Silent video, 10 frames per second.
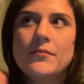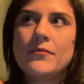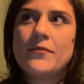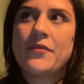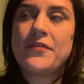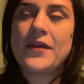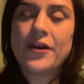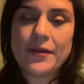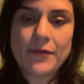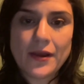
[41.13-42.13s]
the
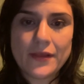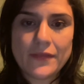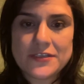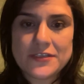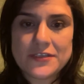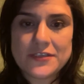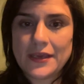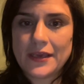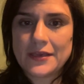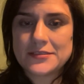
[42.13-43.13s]
theory behind the
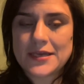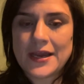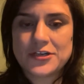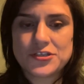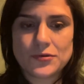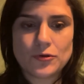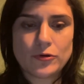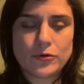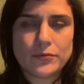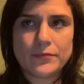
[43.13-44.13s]
technique is
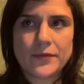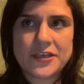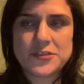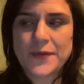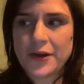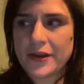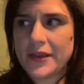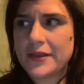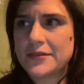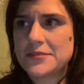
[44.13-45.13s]
actual
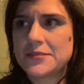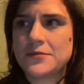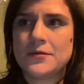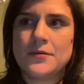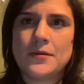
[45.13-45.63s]
experience,